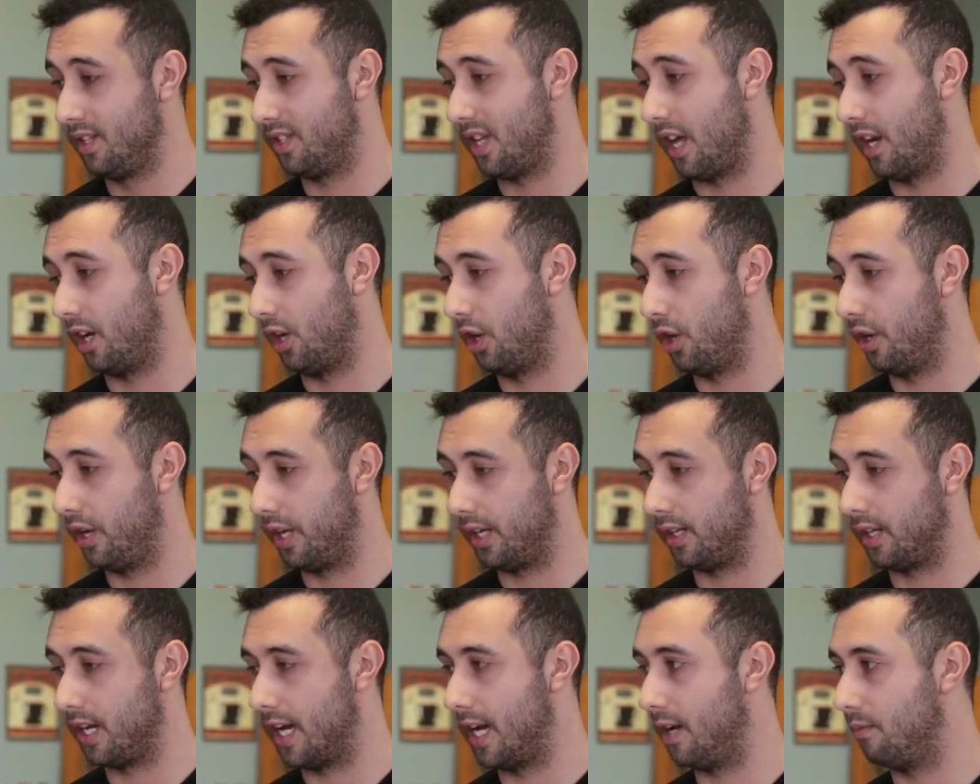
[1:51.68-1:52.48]
Started
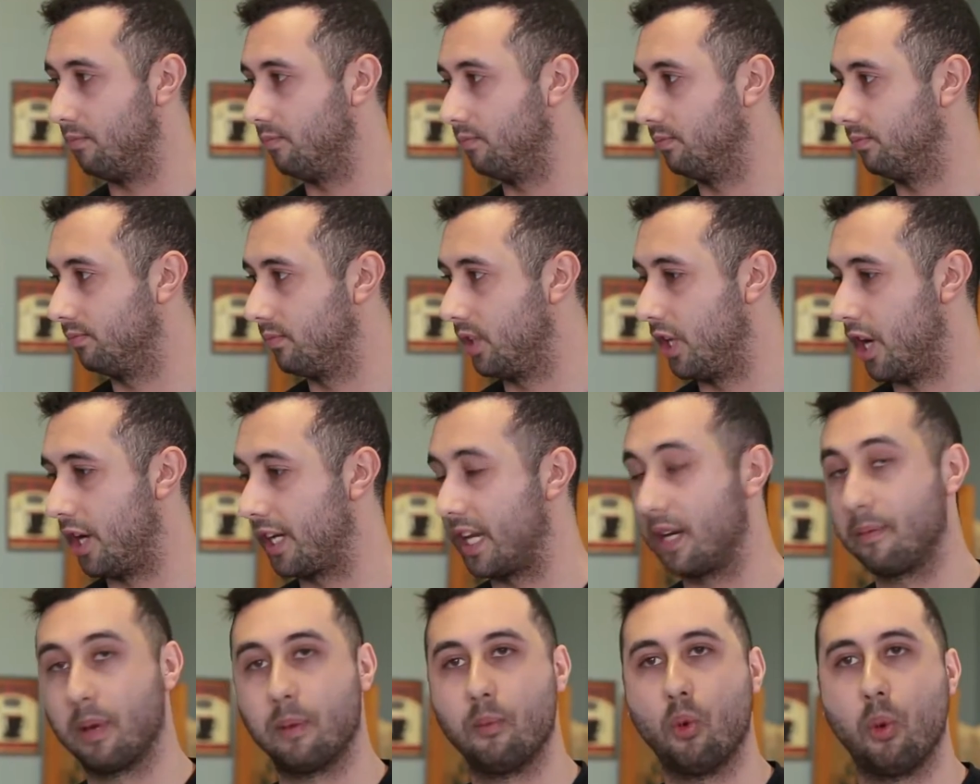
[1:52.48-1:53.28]
learning, um, you
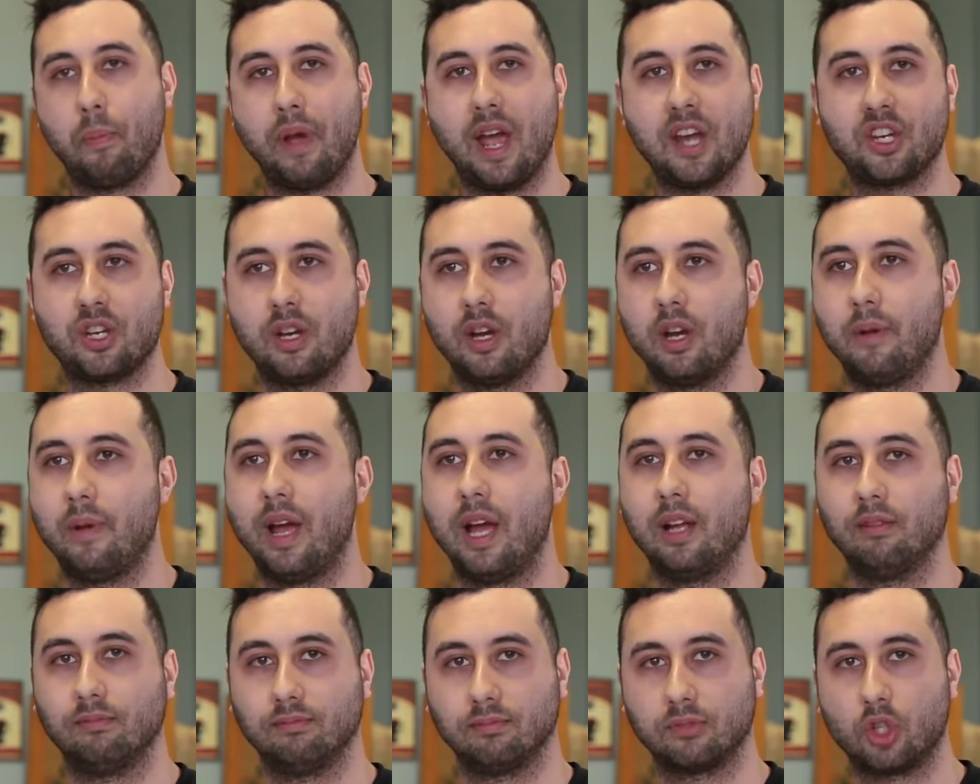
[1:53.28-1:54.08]
know, getting a bit more passionate
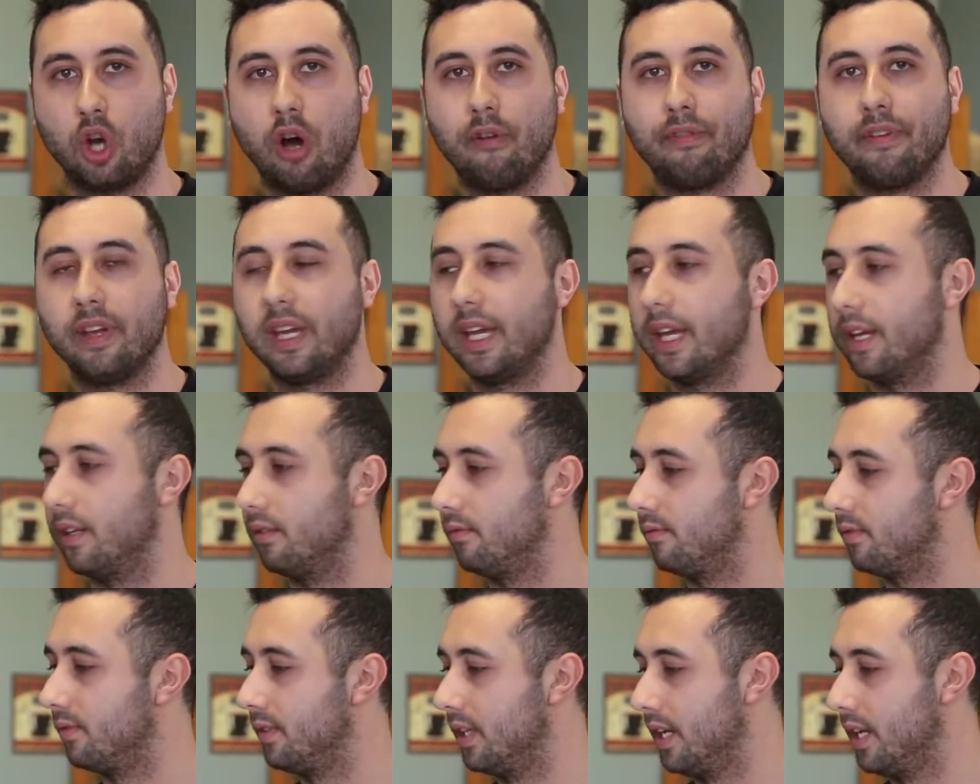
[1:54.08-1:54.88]
about coffee and,